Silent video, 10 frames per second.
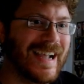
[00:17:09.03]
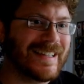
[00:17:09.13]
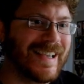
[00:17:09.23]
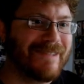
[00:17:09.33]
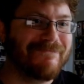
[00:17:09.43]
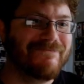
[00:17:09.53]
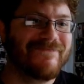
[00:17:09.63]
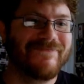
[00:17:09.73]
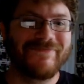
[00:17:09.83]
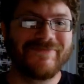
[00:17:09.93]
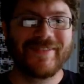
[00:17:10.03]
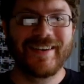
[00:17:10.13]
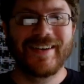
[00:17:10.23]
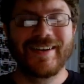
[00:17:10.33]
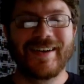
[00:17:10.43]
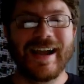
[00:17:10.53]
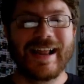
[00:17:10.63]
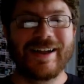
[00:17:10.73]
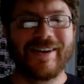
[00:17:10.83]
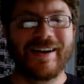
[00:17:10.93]
That's it.
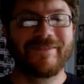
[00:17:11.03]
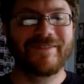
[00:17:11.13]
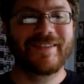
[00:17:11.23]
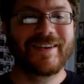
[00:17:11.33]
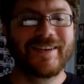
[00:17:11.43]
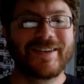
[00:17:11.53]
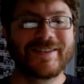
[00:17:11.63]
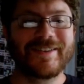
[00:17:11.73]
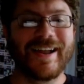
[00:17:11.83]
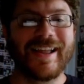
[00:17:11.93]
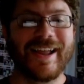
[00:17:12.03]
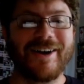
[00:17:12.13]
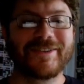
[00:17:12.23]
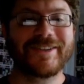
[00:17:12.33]
Anyway, so there you go.